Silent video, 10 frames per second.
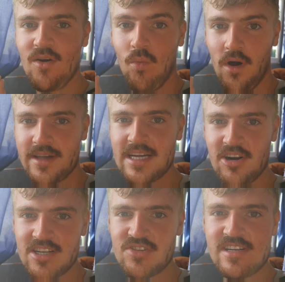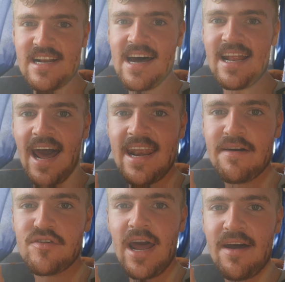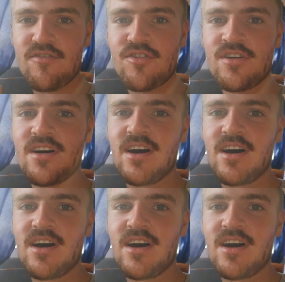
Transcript: Walking across Trinidad, I never ever